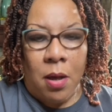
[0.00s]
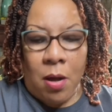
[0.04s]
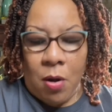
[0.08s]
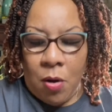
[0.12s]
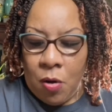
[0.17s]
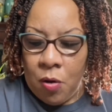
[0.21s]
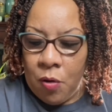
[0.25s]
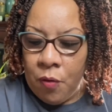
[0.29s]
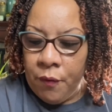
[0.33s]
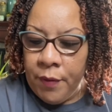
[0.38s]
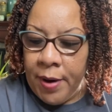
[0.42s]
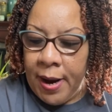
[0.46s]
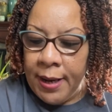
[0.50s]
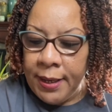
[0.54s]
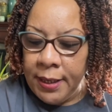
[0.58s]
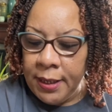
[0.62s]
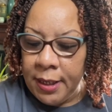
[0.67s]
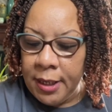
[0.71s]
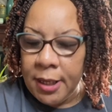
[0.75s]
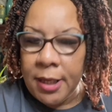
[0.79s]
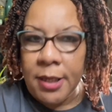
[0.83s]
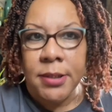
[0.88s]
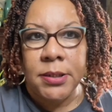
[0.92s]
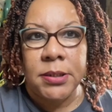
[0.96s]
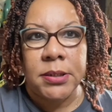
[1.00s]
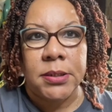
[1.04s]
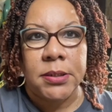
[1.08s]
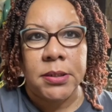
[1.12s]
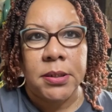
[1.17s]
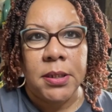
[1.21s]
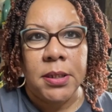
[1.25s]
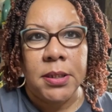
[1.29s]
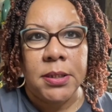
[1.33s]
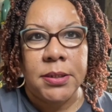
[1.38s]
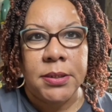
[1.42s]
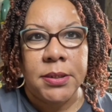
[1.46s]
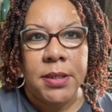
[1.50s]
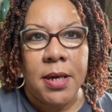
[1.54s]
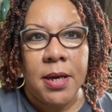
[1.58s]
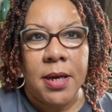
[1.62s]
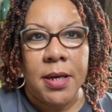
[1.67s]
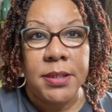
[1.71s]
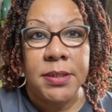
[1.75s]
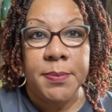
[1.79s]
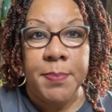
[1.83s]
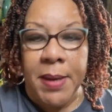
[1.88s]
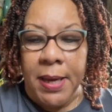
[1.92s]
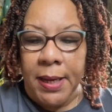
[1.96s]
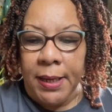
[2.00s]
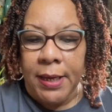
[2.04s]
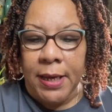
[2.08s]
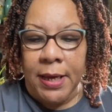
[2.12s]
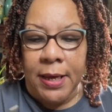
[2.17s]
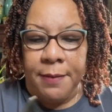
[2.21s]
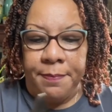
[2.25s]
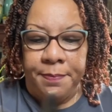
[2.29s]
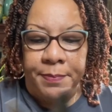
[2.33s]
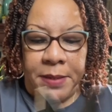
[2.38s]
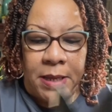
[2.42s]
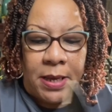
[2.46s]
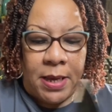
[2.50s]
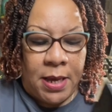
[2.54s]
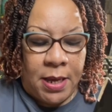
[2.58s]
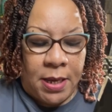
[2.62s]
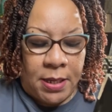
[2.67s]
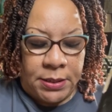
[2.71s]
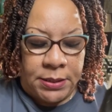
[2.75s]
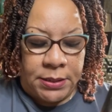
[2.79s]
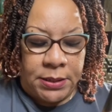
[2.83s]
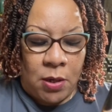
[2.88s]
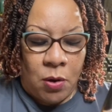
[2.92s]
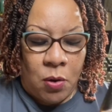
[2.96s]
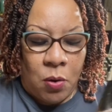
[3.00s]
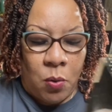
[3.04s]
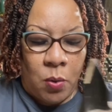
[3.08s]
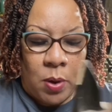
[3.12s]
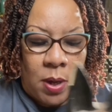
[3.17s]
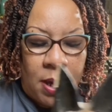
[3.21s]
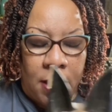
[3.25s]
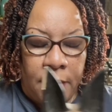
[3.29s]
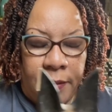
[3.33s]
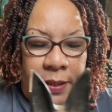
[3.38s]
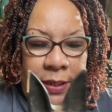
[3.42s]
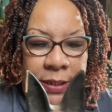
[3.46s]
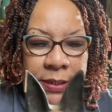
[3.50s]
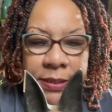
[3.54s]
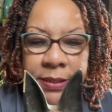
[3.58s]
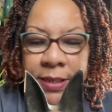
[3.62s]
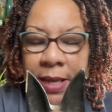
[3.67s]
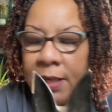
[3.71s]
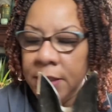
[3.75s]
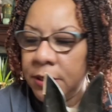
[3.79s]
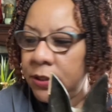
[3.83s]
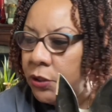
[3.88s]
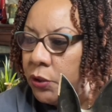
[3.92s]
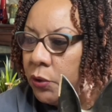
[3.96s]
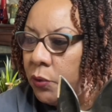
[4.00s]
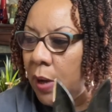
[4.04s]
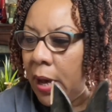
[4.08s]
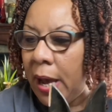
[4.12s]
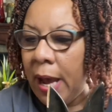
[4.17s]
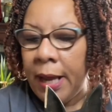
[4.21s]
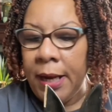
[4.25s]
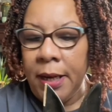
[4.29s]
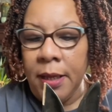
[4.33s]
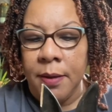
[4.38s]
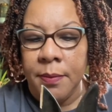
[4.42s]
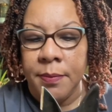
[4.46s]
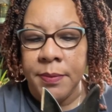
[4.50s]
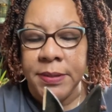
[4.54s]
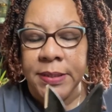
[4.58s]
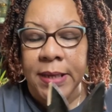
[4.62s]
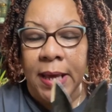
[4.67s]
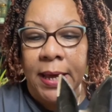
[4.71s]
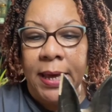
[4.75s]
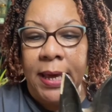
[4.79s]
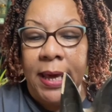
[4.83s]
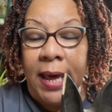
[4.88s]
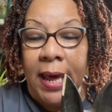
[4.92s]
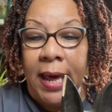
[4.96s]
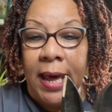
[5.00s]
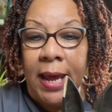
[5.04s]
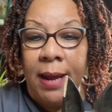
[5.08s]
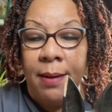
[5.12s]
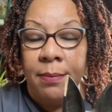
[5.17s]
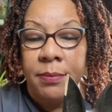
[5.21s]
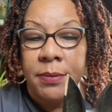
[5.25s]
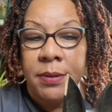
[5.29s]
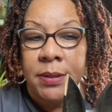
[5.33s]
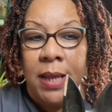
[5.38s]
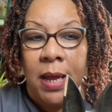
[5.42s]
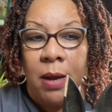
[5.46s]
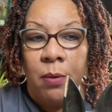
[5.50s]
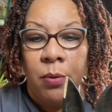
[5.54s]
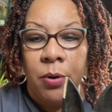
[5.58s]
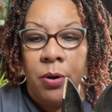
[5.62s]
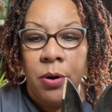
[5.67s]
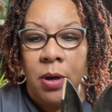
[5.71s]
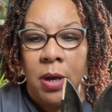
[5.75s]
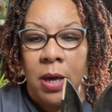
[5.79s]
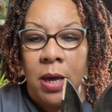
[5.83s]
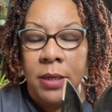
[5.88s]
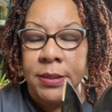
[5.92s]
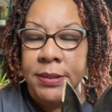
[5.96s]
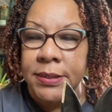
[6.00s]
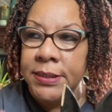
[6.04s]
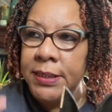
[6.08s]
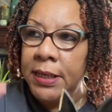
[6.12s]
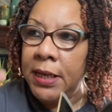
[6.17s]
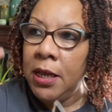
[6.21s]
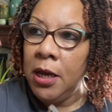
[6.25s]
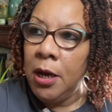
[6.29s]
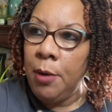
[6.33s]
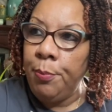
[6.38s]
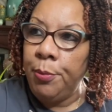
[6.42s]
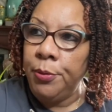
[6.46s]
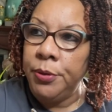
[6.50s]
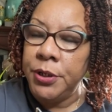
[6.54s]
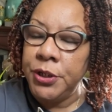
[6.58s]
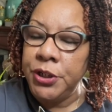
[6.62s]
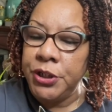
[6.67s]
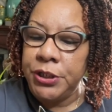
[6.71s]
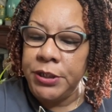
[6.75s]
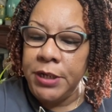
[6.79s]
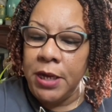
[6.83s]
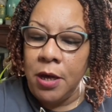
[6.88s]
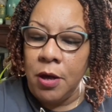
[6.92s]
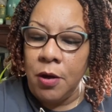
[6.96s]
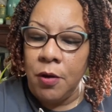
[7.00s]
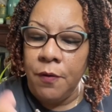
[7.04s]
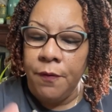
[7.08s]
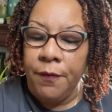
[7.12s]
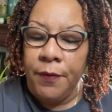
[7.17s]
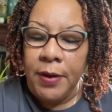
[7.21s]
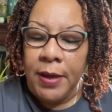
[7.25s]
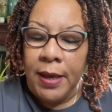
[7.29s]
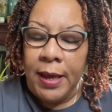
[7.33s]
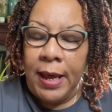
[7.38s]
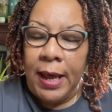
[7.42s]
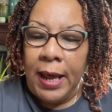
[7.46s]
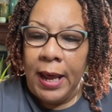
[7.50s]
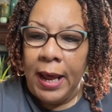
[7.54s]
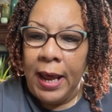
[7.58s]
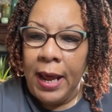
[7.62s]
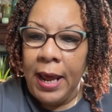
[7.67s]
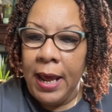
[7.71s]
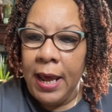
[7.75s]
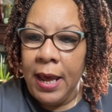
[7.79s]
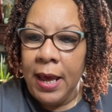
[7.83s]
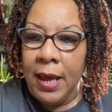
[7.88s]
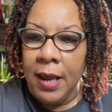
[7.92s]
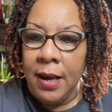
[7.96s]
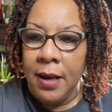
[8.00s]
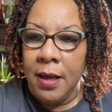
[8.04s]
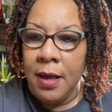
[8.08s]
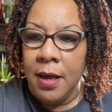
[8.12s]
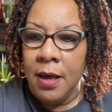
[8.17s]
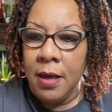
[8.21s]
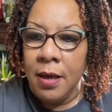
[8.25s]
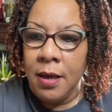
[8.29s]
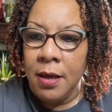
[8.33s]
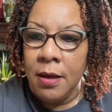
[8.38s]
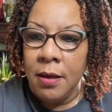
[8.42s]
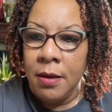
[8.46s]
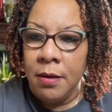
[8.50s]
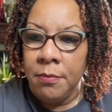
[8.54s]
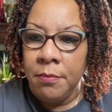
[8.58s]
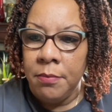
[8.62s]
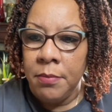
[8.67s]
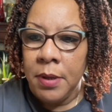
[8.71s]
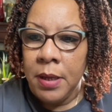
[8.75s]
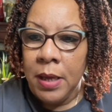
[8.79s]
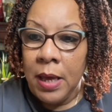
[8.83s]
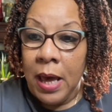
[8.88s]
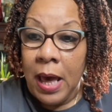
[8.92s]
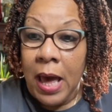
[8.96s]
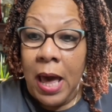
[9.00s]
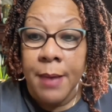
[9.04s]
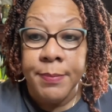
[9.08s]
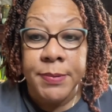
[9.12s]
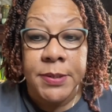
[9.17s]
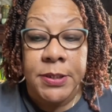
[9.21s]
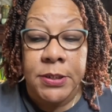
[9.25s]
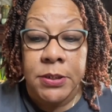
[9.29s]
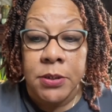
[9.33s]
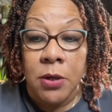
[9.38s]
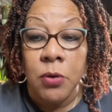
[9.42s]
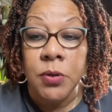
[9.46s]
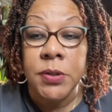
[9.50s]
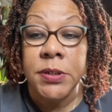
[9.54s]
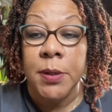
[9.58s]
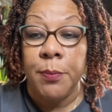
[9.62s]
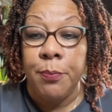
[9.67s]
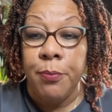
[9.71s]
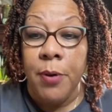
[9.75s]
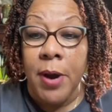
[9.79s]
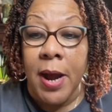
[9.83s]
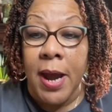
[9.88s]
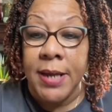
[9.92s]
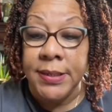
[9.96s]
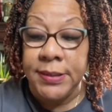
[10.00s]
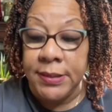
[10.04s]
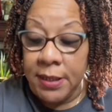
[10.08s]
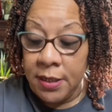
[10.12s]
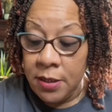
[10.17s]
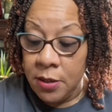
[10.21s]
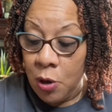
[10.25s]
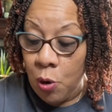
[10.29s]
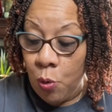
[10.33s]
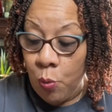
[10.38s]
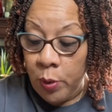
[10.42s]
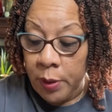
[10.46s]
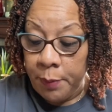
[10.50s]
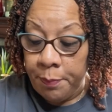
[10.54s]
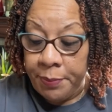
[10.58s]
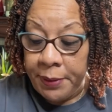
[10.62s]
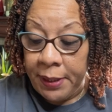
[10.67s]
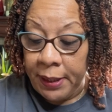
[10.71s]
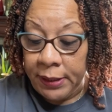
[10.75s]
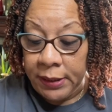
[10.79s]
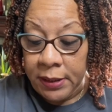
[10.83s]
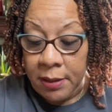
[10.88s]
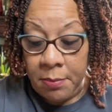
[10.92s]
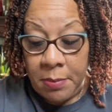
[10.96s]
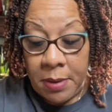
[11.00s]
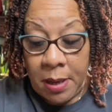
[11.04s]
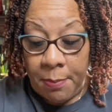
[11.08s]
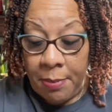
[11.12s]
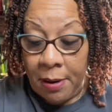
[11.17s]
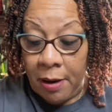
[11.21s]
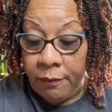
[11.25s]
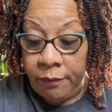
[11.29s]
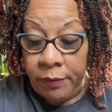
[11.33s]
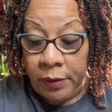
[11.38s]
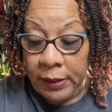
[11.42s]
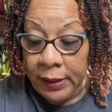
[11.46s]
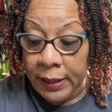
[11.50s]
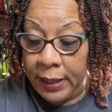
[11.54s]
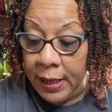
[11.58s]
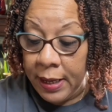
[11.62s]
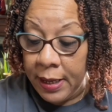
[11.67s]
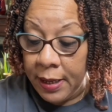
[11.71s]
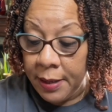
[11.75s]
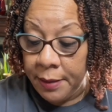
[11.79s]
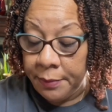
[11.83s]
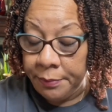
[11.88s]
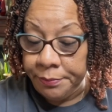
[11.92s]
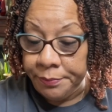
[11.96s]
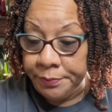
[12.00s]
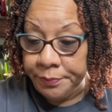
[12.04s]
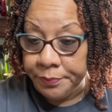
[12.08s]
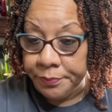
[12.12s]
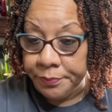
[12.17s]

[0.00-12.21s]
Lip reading: Alrighty, it's me again. So these next two items, they were sitting up on the shelf, and I'm so surprised that no one picked them up. I really am.